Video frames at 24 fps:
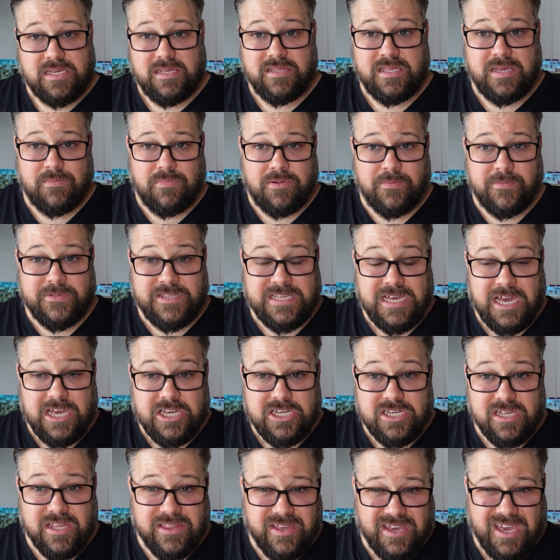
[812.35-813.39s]
the
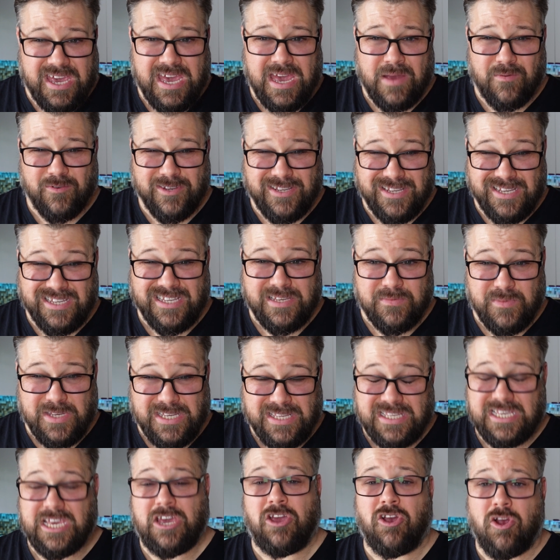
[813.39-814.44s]
implementation of the camera system is
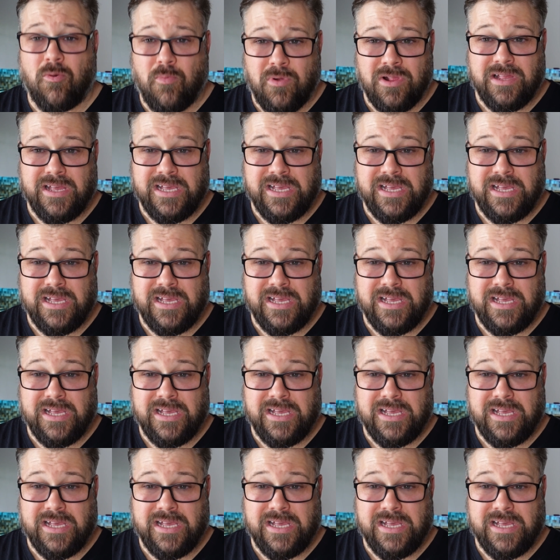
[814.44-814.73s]
terrible.